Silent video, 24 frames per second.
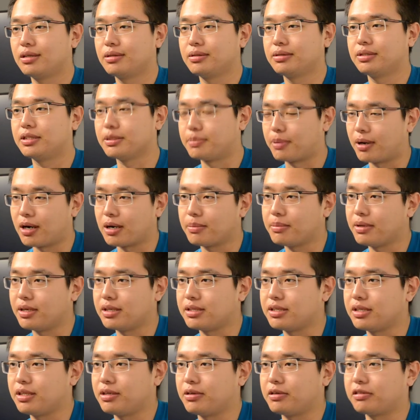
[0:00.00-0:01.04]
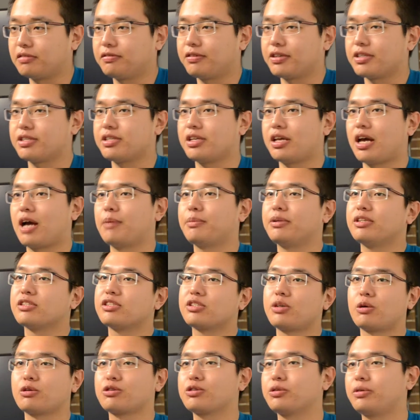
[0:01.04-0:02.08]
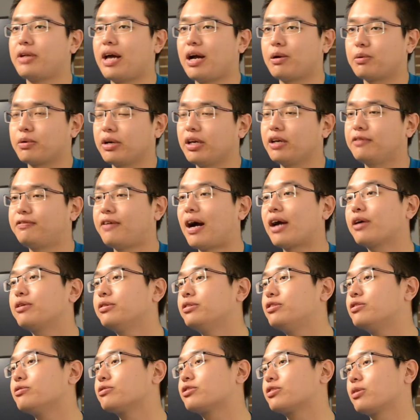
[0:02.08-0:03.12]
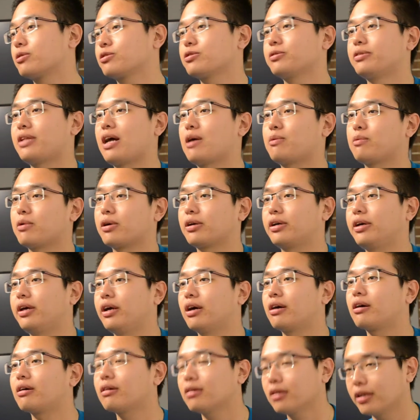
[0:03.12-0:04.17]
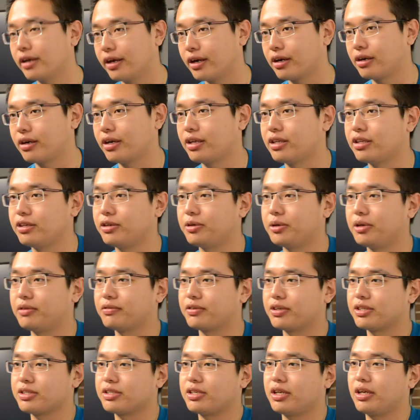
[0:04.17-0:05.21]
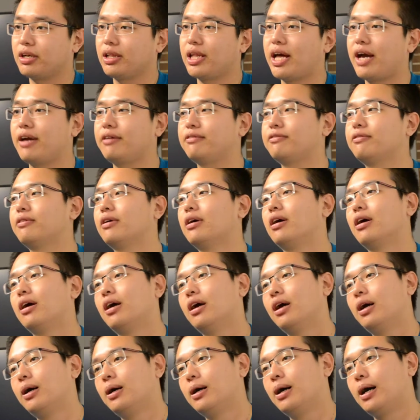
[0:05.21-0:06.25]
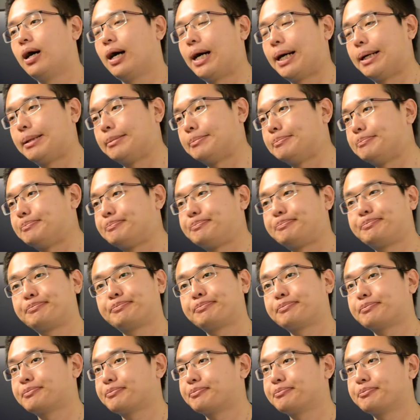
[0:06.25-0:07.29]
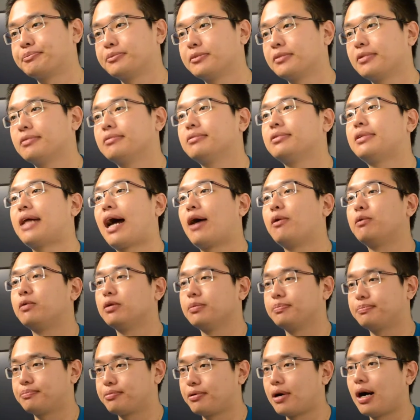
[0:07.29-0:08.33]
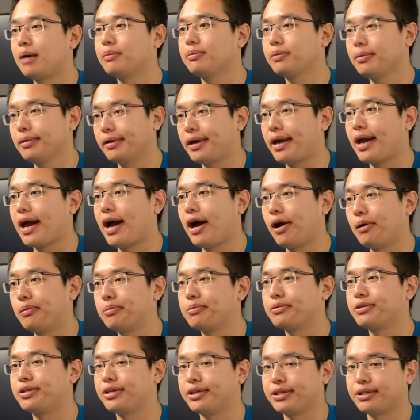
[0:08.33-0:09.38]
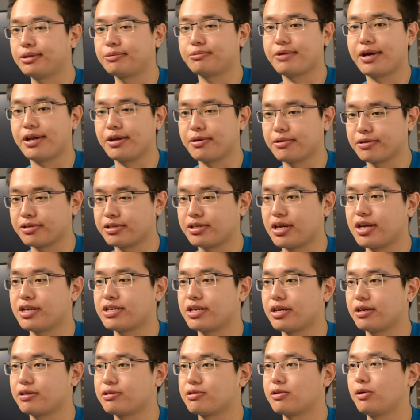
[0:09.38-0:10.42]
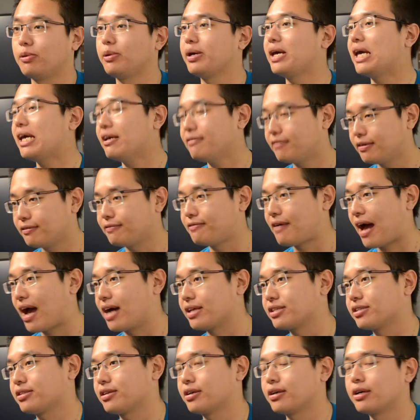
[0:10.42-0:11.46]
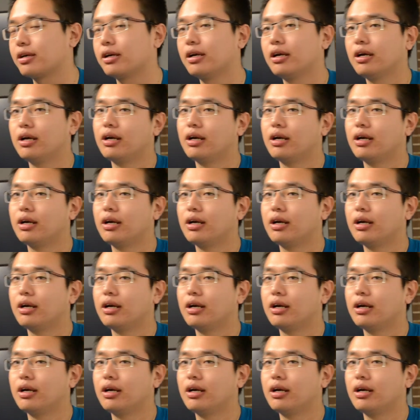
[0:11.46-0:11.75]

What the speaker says: departments in the university. I mean, social network. If I could do social networking earlier in the university life, um, that would probably help the radio station grow even faster.